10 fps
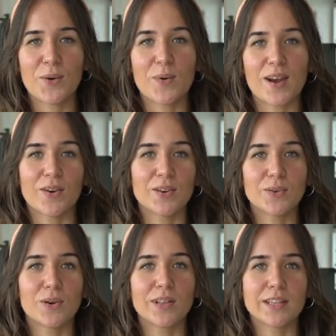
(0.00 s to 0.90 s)
We are going
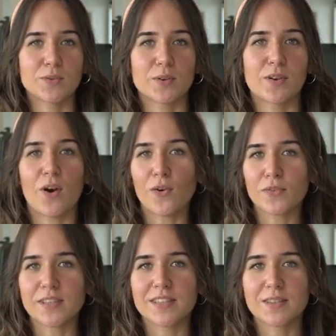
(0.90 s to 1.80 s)
to call this one
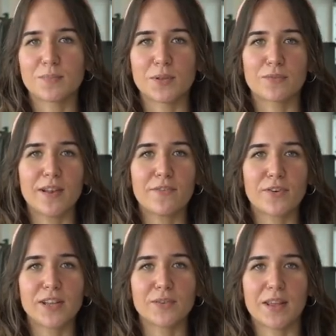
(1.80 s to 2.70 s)
Office, but feel
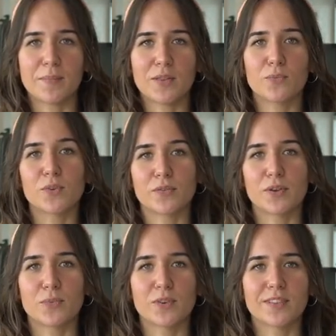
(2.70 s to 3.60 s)
free to name it whatever
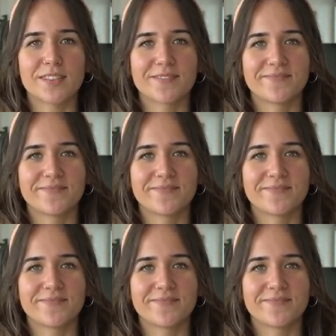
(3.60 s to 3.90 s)
you want.